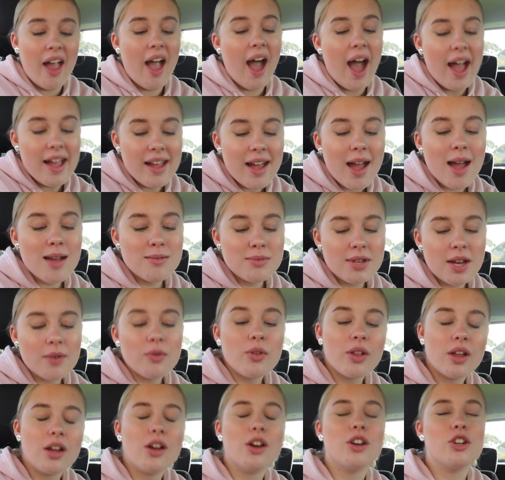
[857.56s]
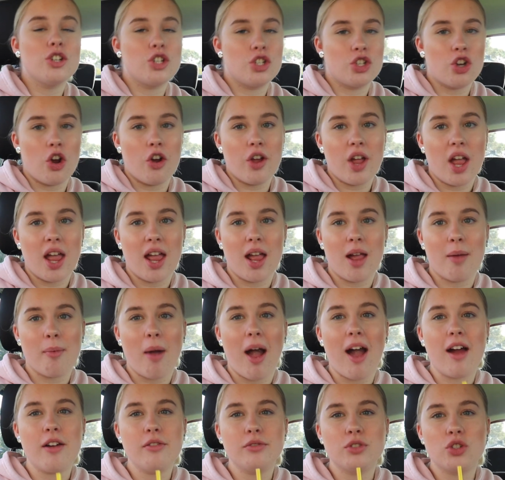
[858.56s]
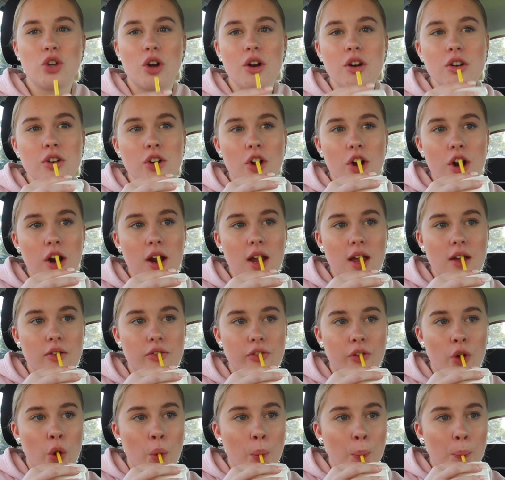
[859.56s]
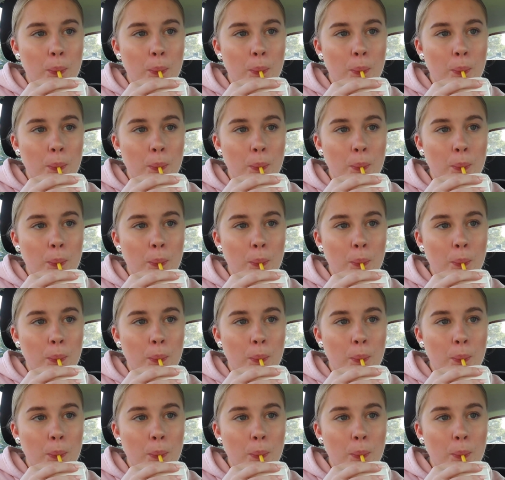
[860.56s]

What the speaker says: I am definitely going to show him. I don't know if